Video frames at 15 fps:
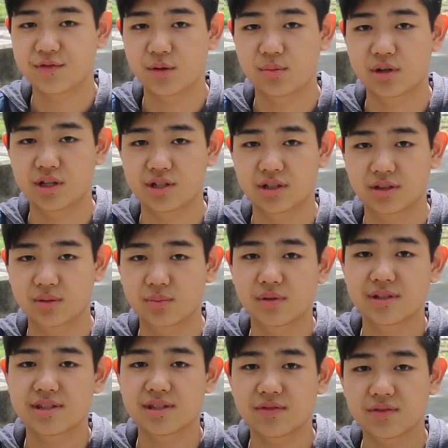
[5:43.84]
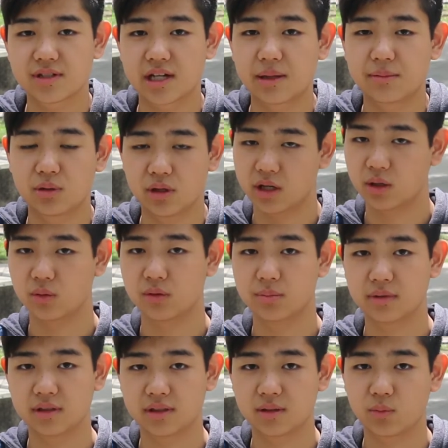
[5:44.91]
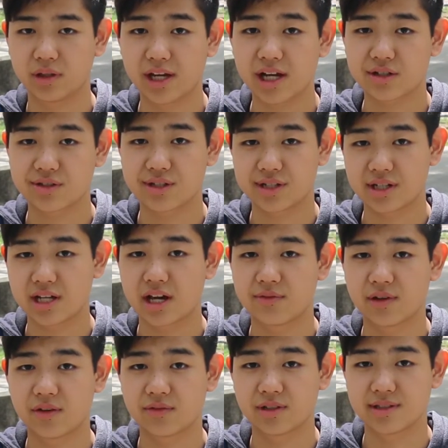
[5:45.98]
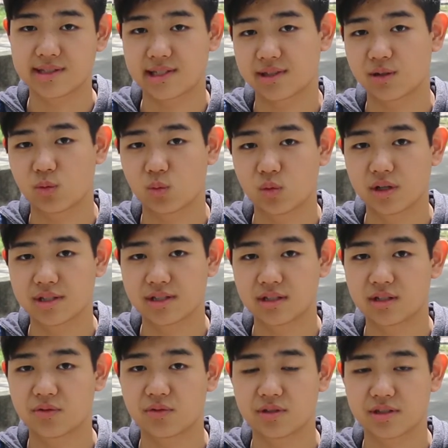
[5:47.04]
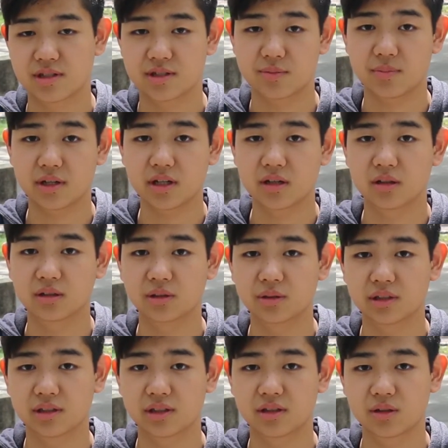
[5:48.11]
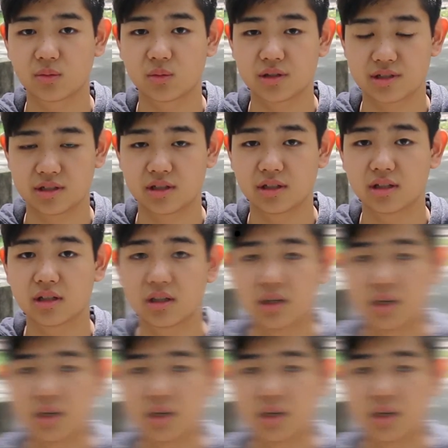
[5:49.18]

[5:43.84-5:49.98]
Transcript: of our project, the presence of a type 2 error would mean that we actually did have evidence that there was a difference despite concluding that there was none.